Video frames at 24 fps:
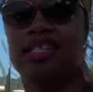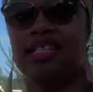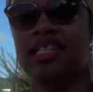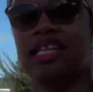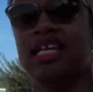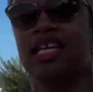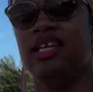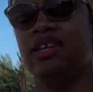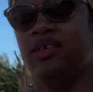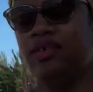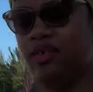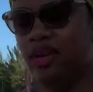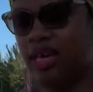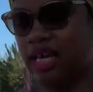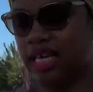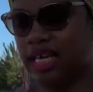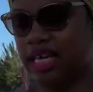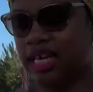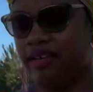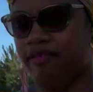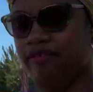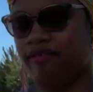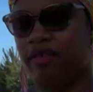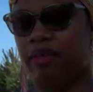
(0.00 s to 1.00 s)
thank you
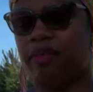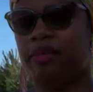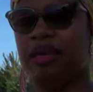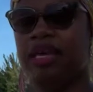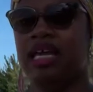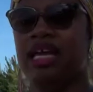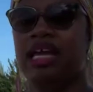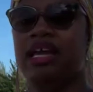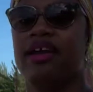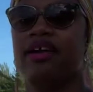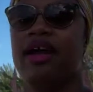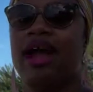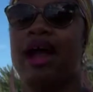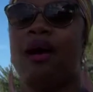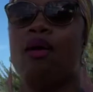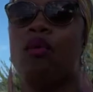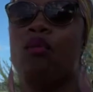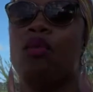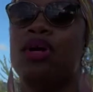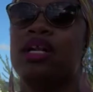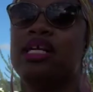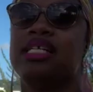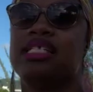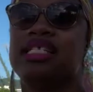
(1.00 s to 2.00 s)
again for being here. I
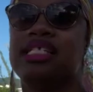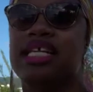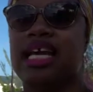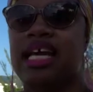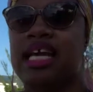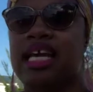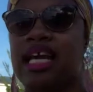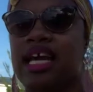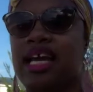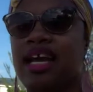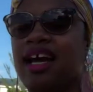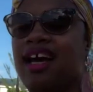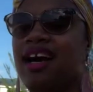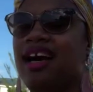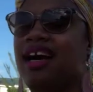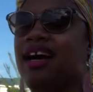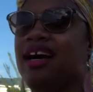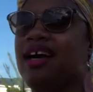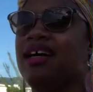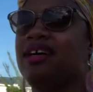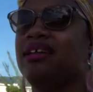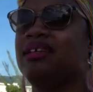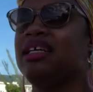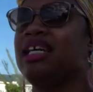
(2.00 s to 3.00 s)
want to say
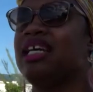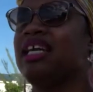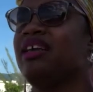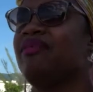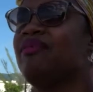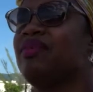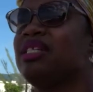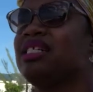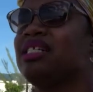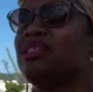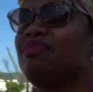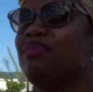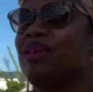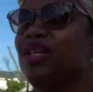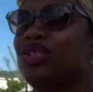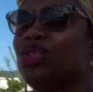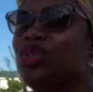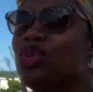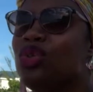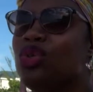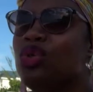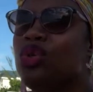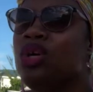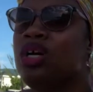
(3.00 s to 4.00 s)
and give a
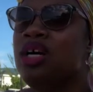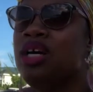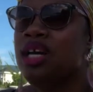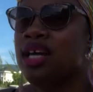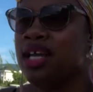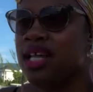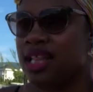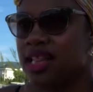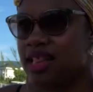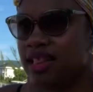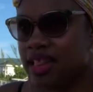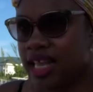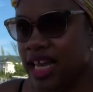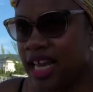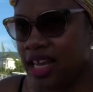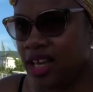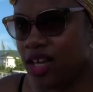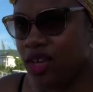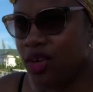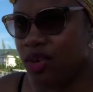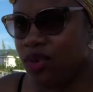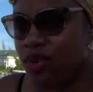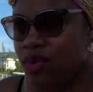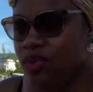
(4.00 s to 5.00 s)
special
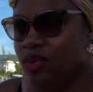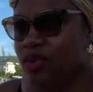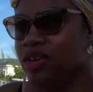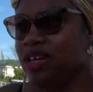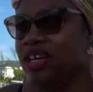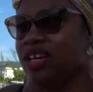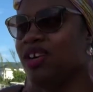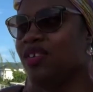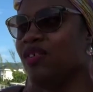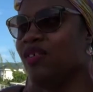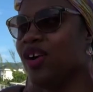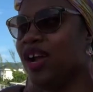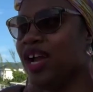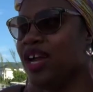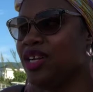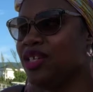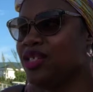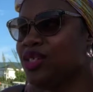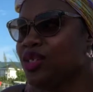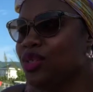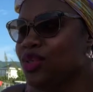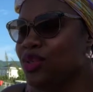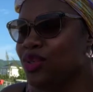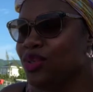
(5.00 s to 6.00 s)
thank you,
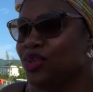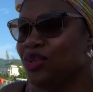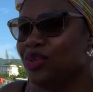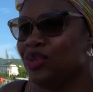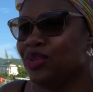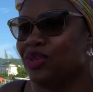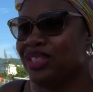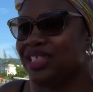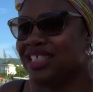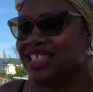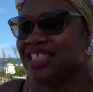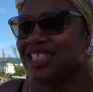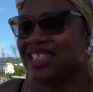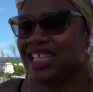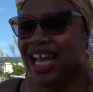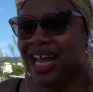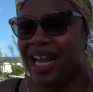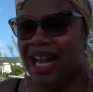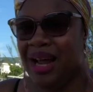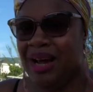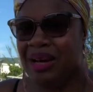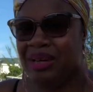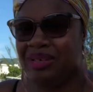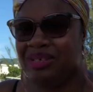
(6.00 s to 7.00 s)
gratitude,
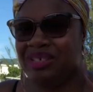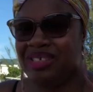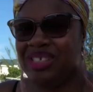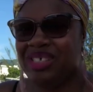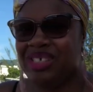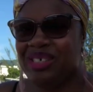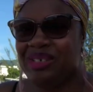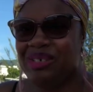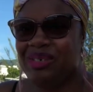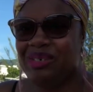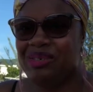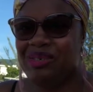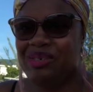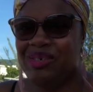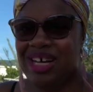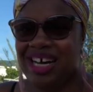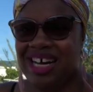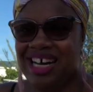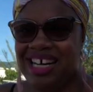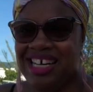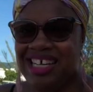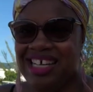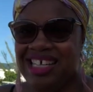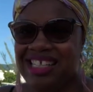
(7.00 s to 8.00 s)
shout out to
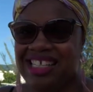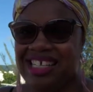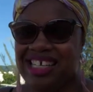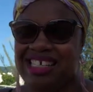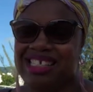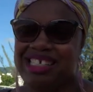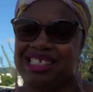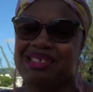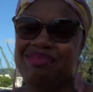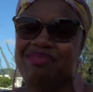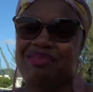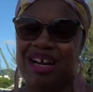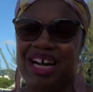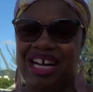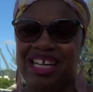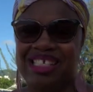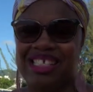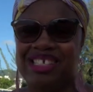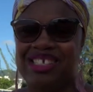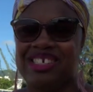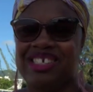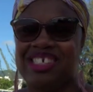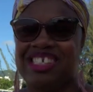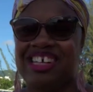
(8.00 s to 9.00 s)
the
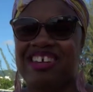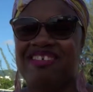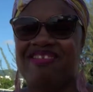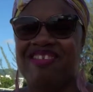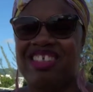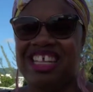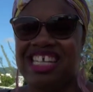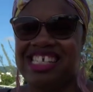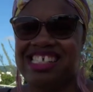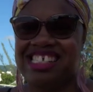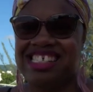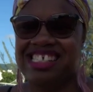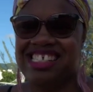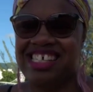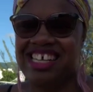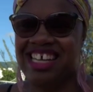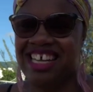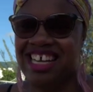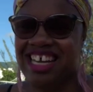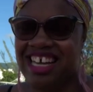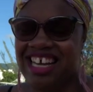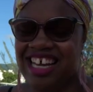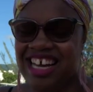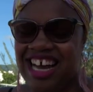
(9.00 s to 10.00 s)
sponsors of this
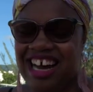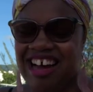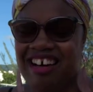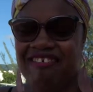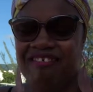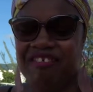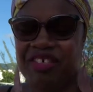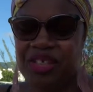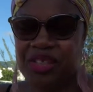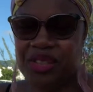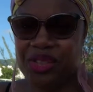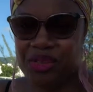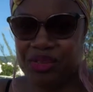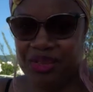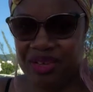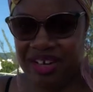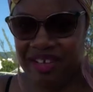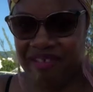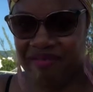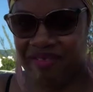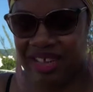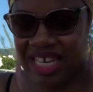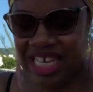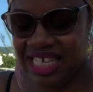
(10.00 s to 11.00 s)
virtual
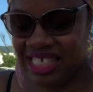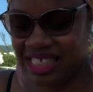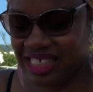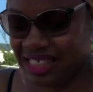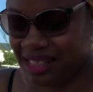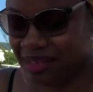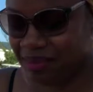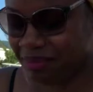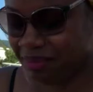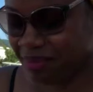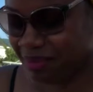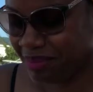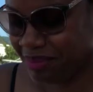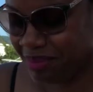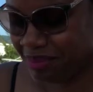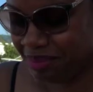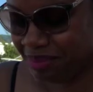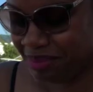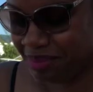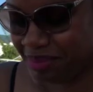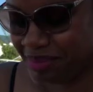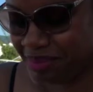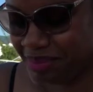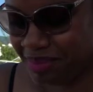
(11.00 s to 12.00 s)
event.
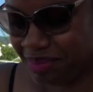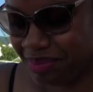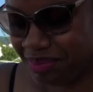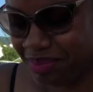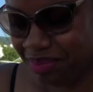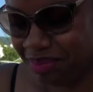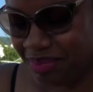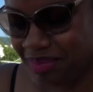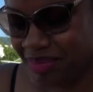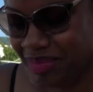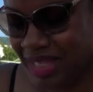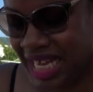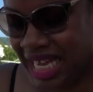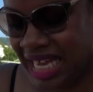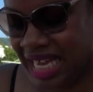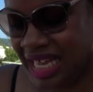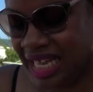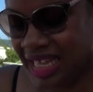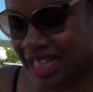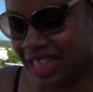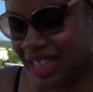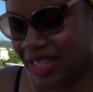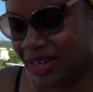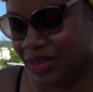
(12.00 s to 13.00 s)

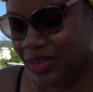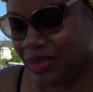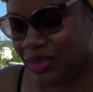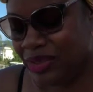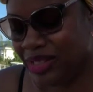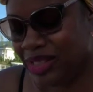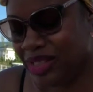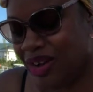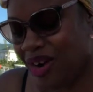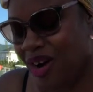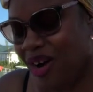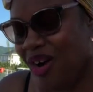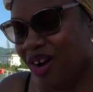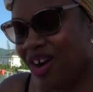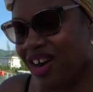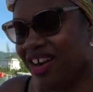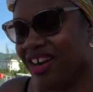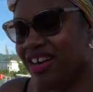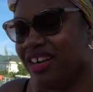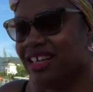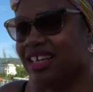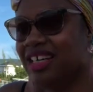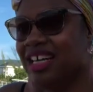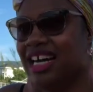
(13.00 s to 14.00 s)
And those
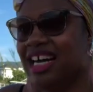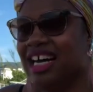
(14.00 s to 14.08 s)
are